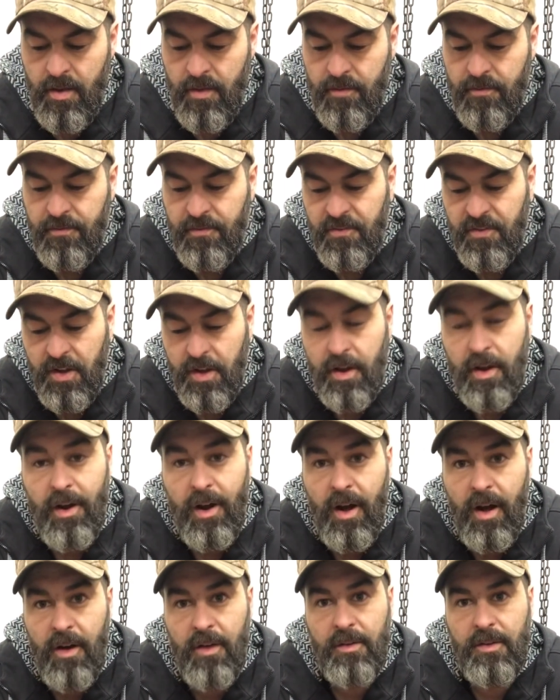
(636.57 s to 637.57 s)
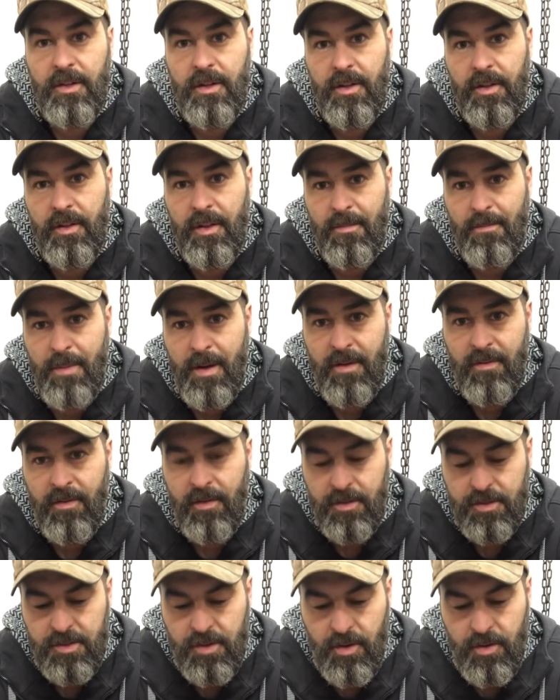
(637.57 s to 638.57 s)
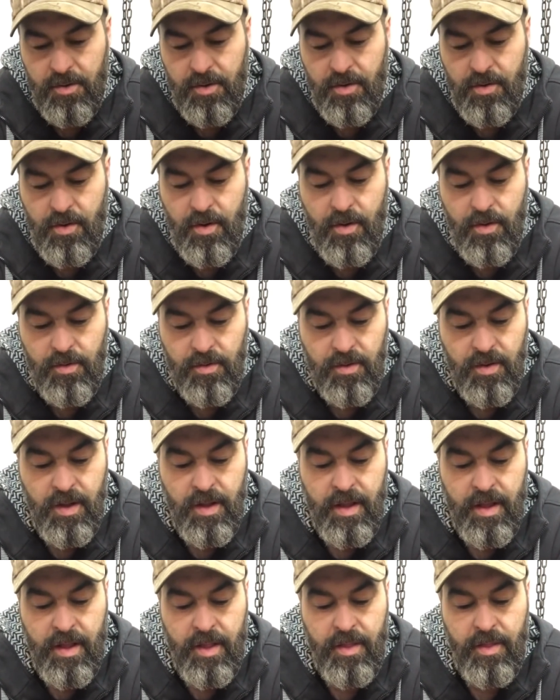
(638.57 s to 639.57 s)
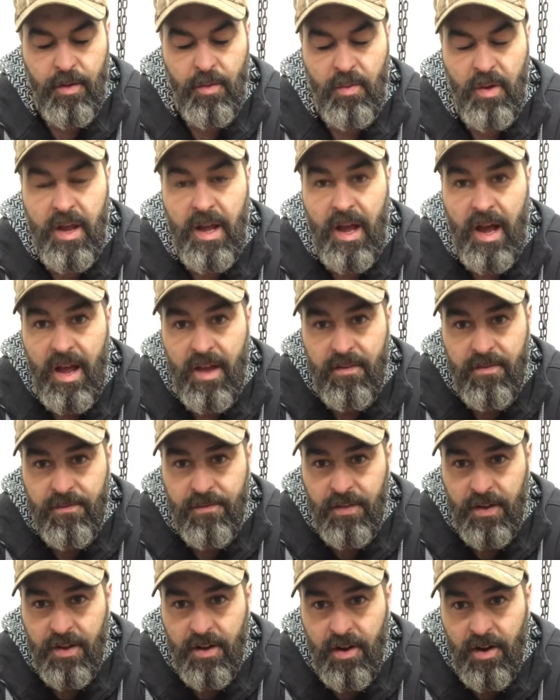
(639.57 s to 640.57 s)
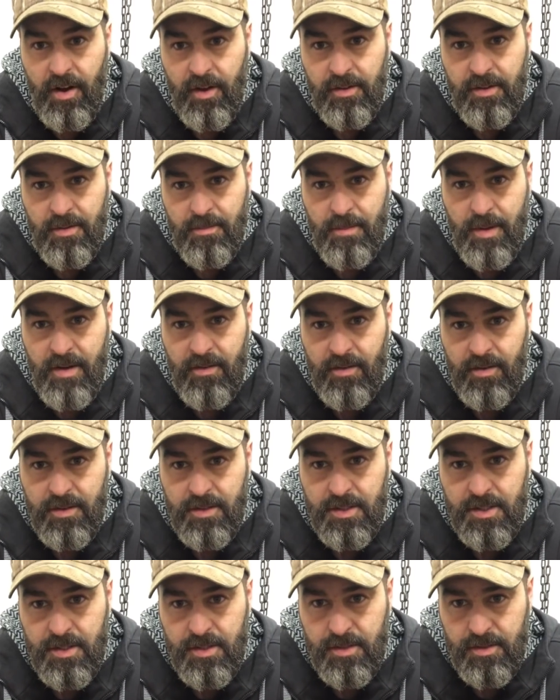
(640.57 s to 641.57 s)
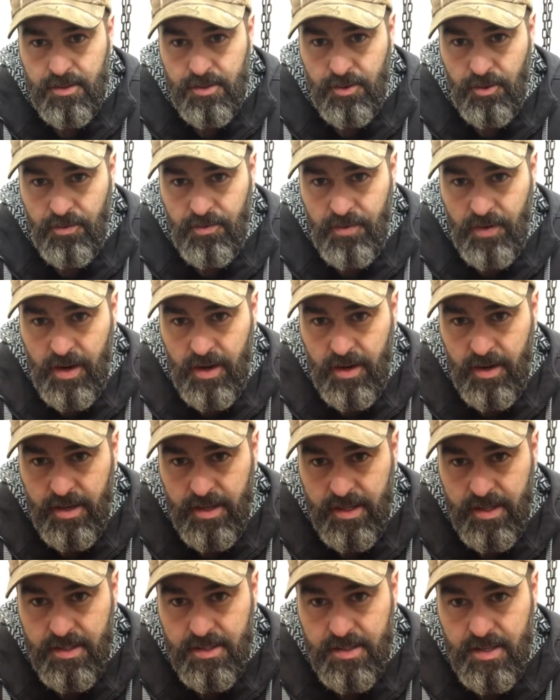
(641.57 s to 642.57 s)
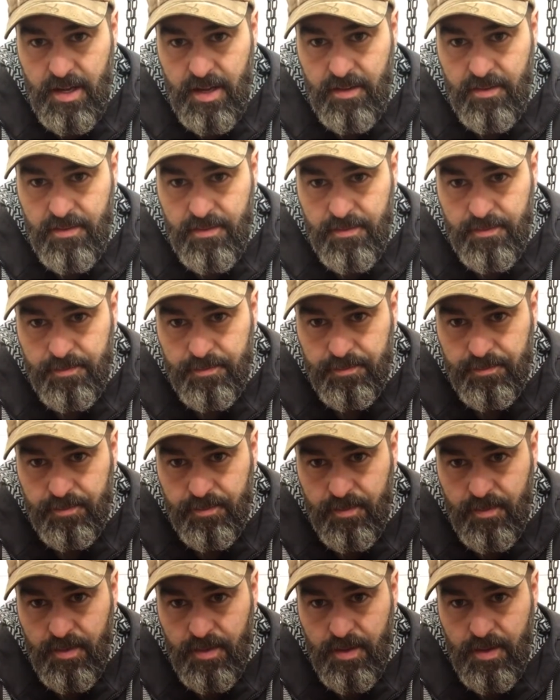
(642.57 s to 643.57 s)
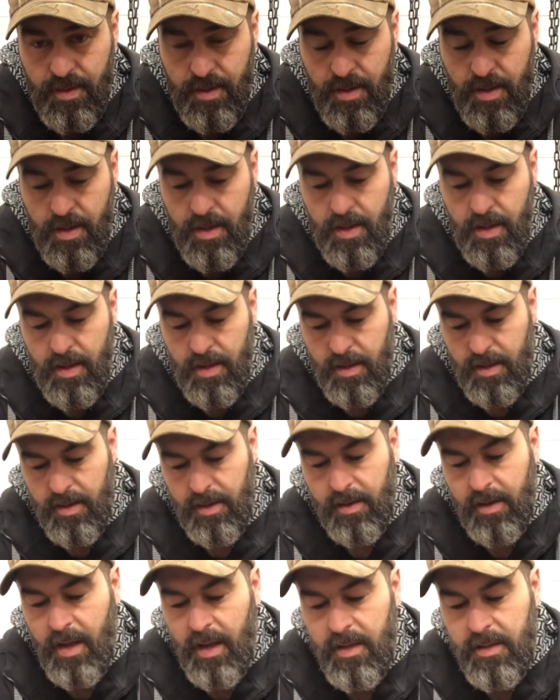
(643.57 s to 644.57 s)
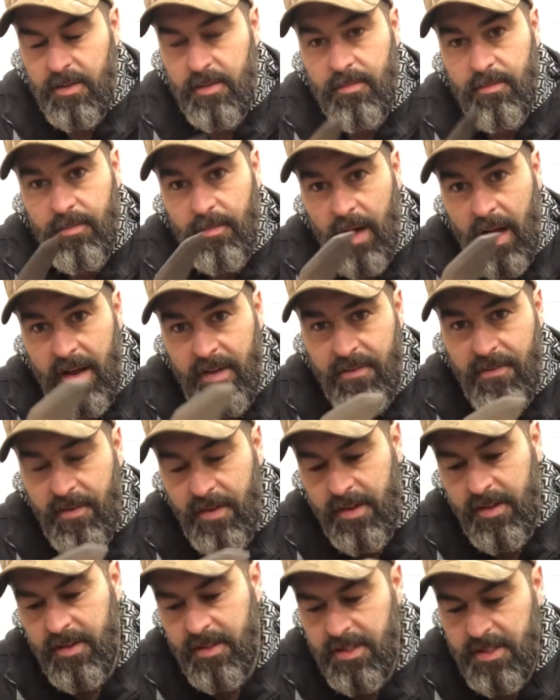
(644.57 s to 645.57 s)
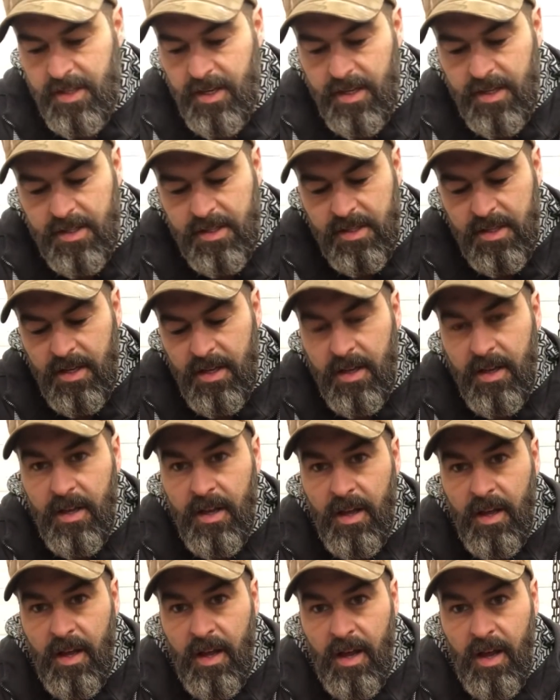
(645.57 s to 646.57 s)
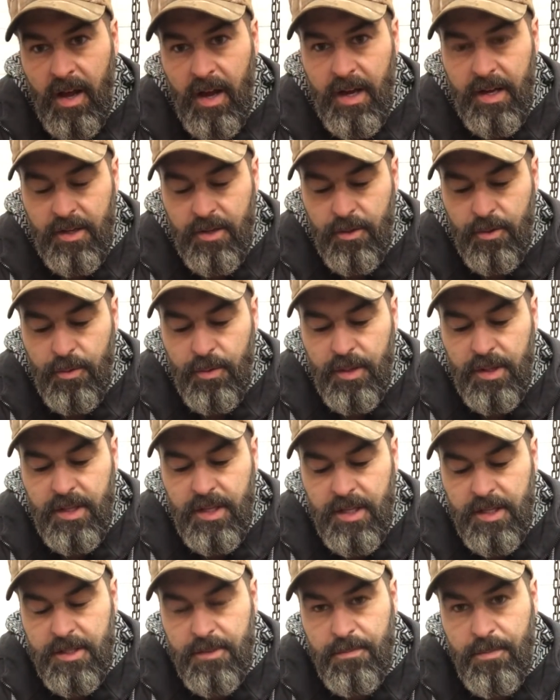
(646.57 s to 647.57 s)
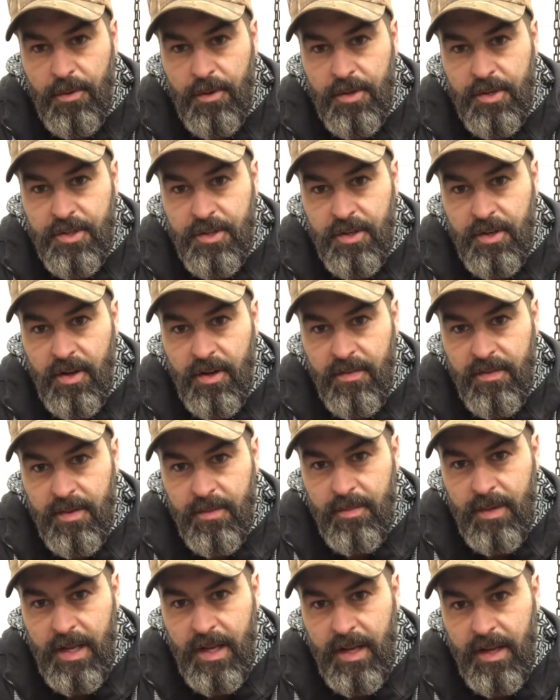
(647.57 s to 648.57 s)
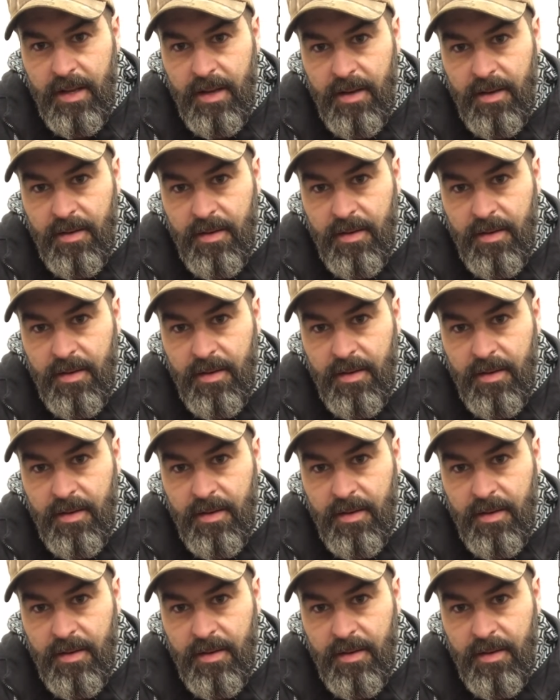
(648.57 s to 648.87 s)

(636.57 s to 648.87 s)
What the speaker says: figure out the bevels on your own. The way I figured out the bevels so far in this knife, okay, my feather sticks I do with this portion of the blade.